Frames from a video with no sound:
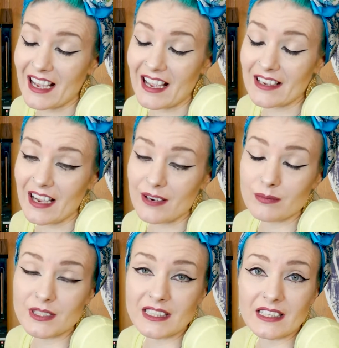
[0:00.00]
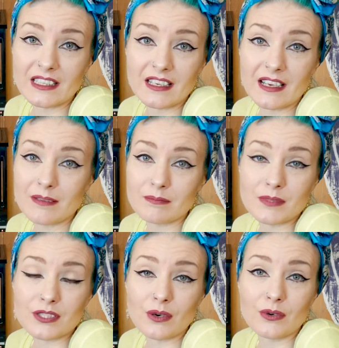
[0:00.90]
I, I really am
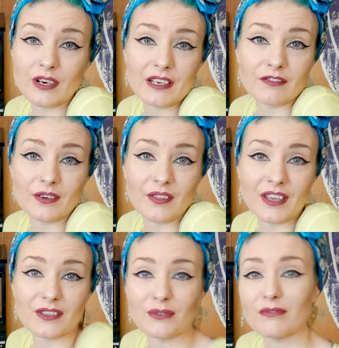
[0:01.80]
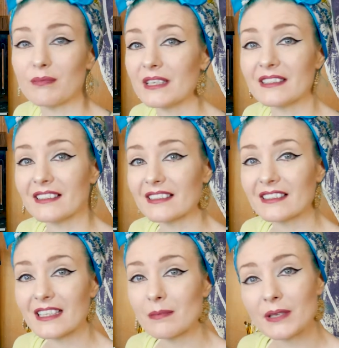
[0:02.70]
so grateful that you've been
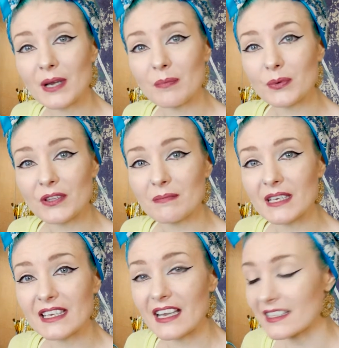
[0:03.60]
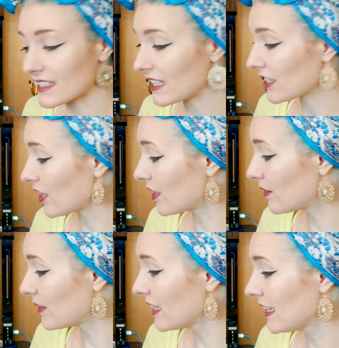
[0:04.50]
keeping up with me as I
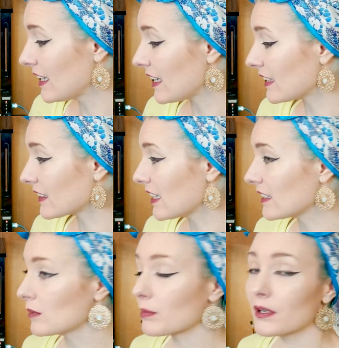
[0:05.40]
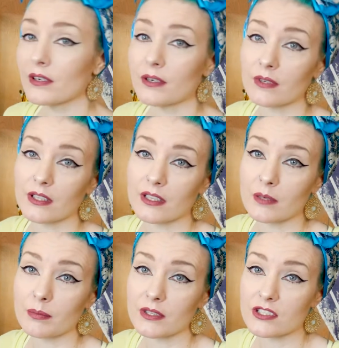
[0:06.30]
go. And Katie Apuri really
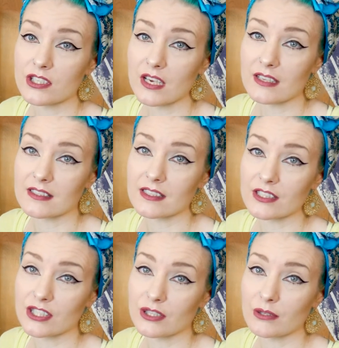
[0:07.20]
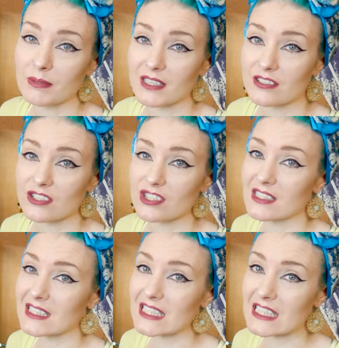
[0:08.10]
appreciates it too because
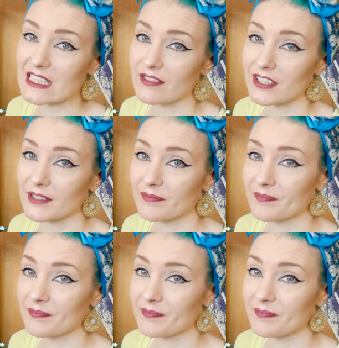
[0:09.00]
she's a diva.